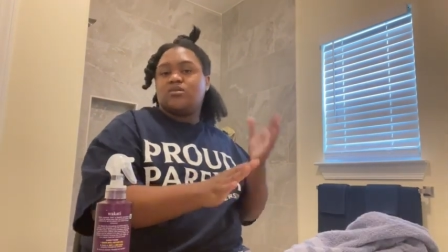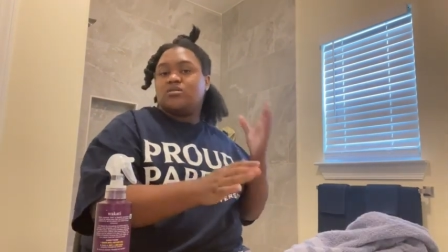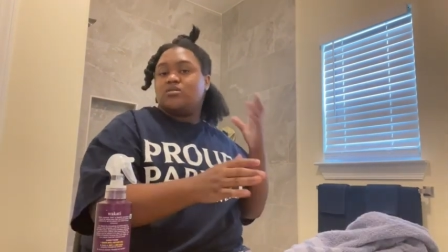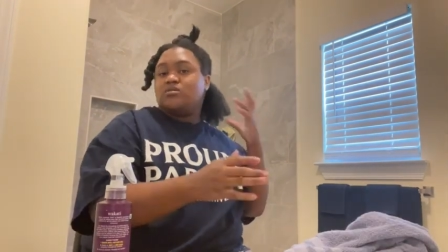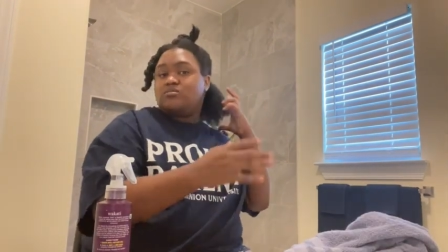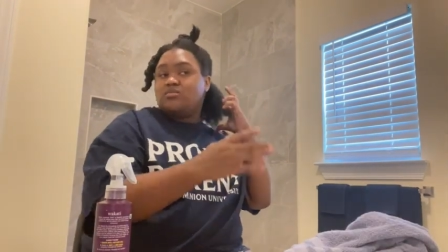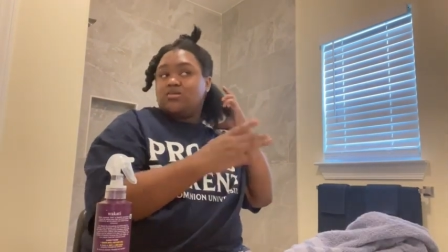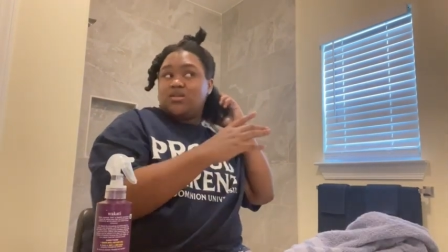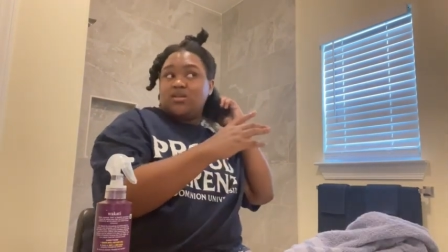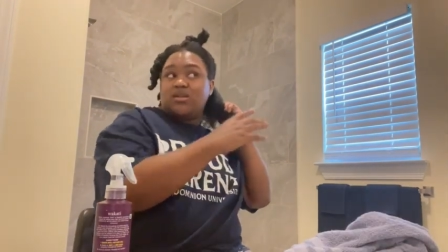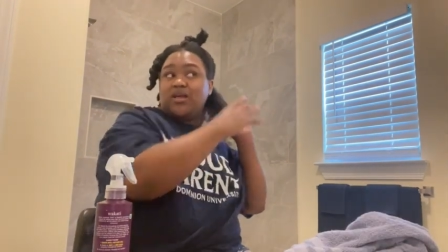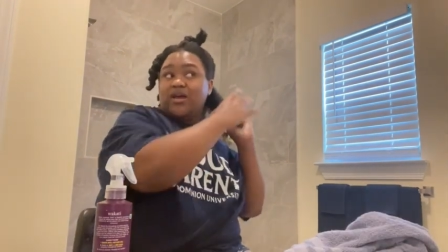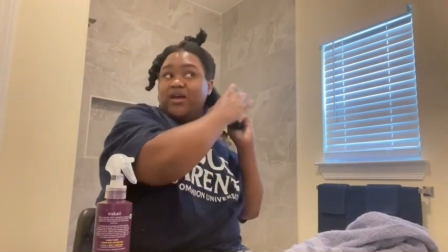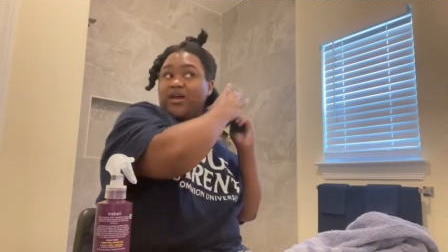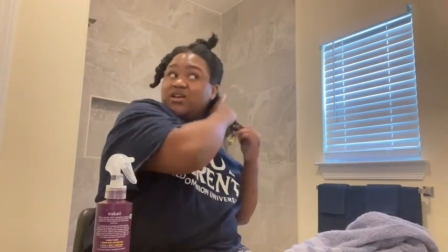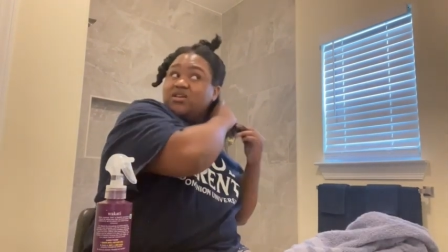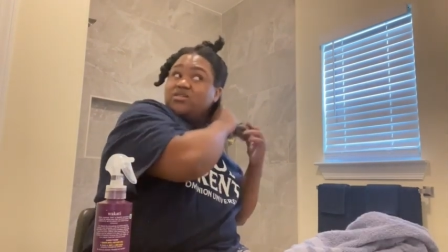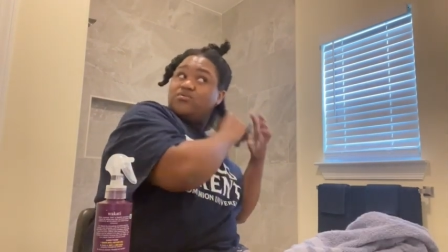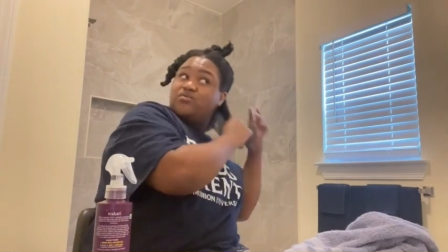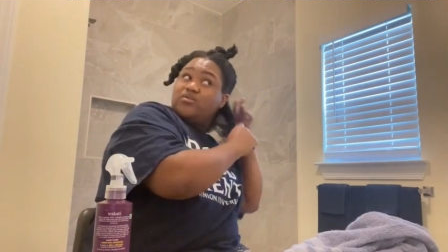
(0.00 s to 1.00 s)
I went
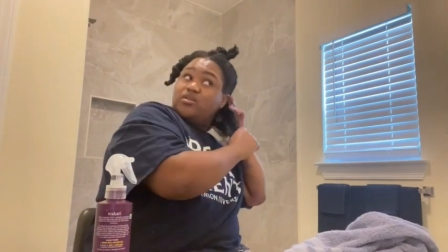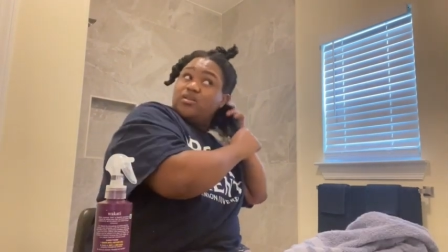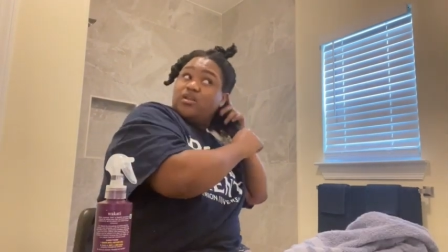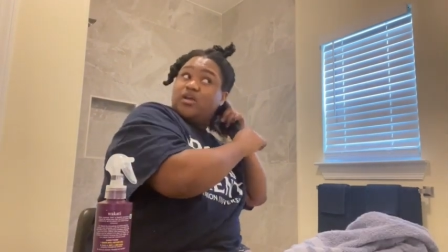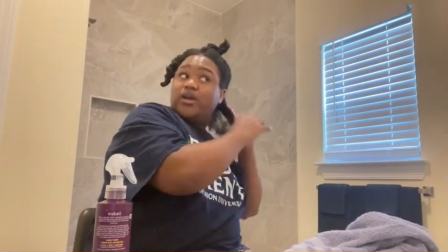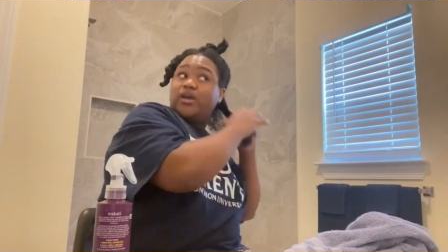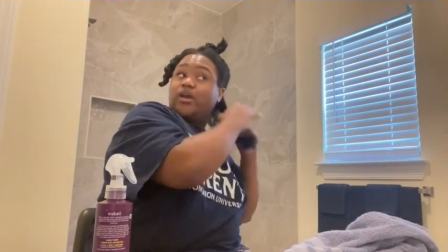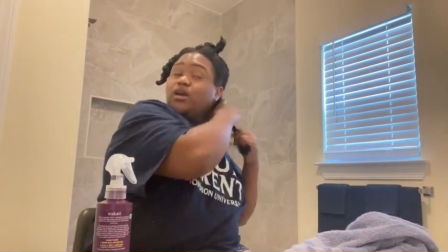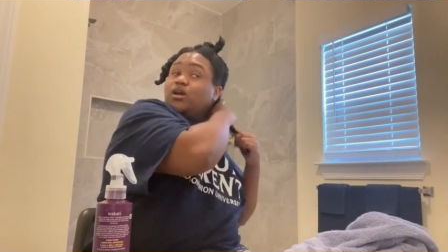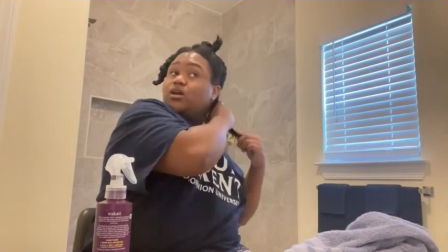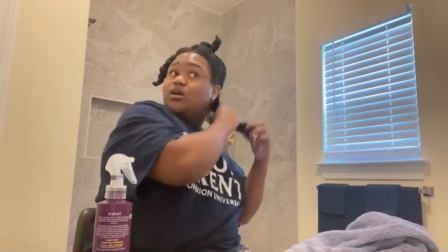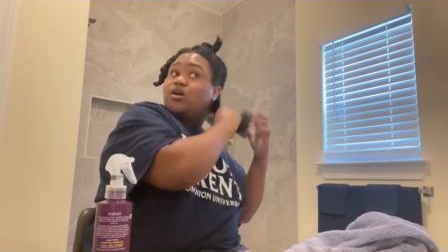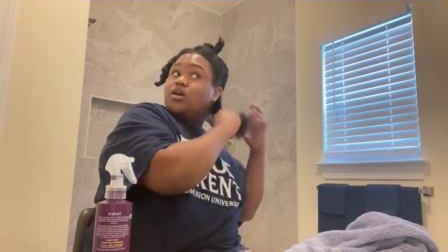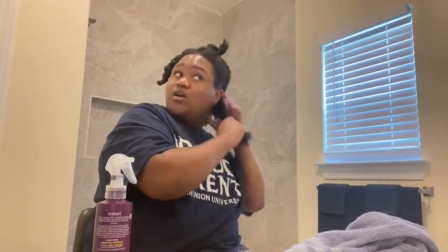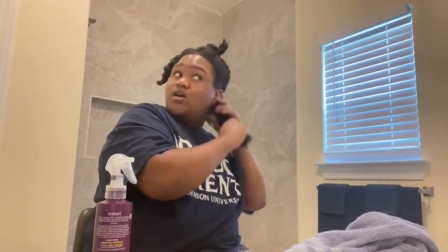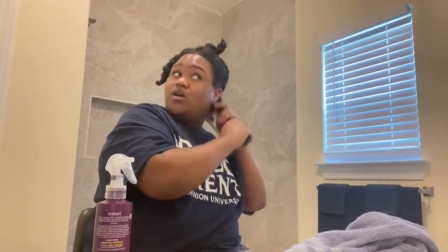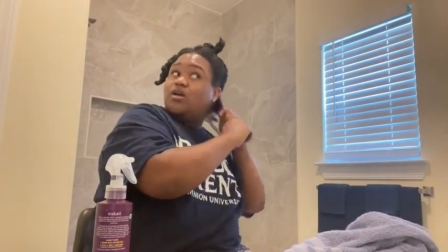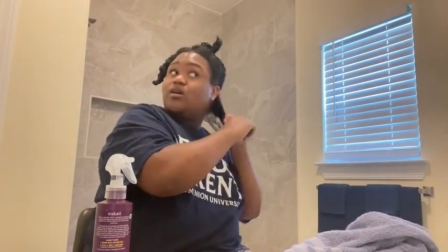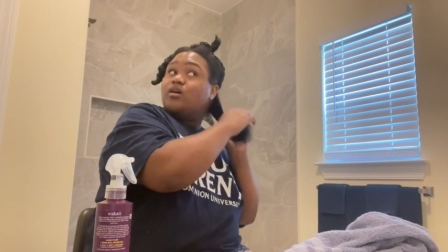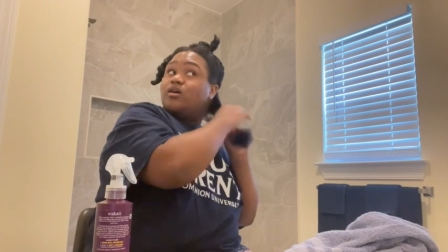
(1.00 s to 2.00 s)
in with the
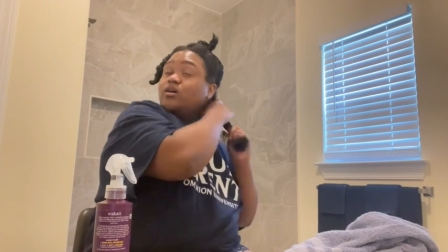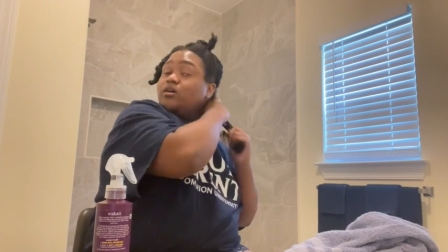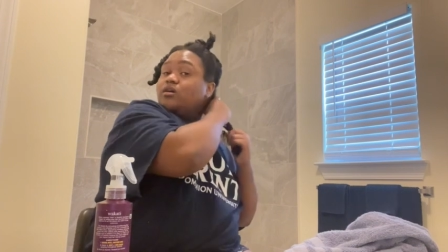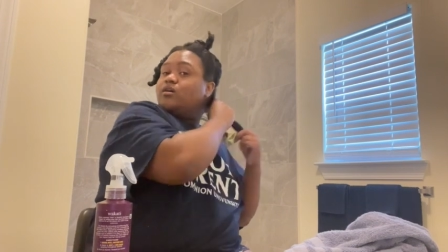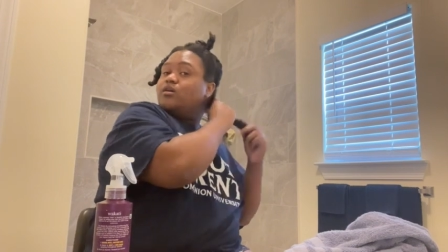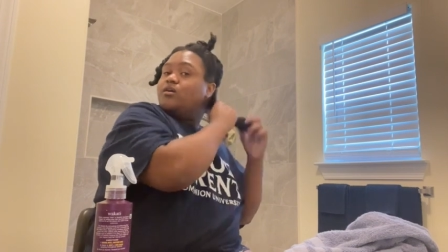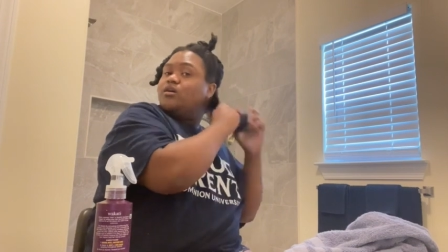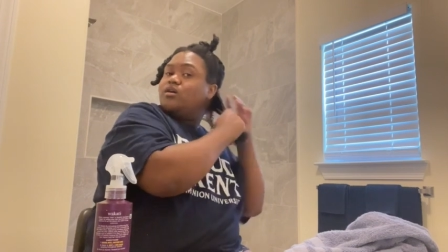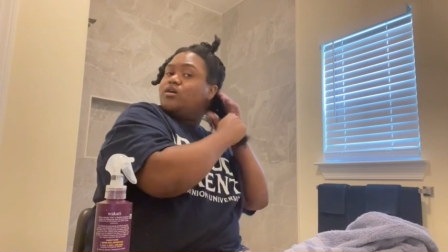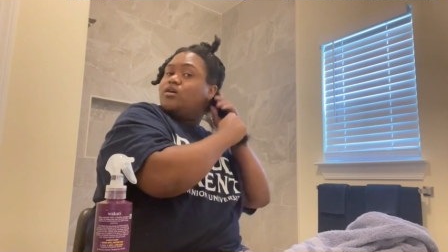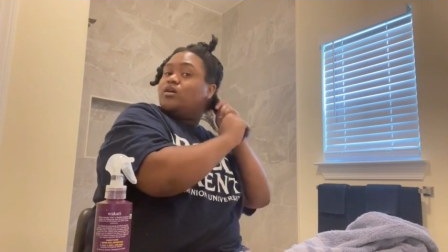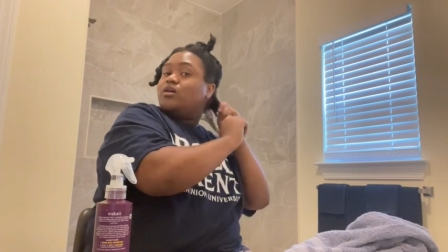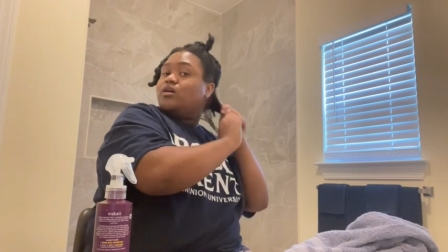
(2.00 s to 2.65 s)
conditioner mist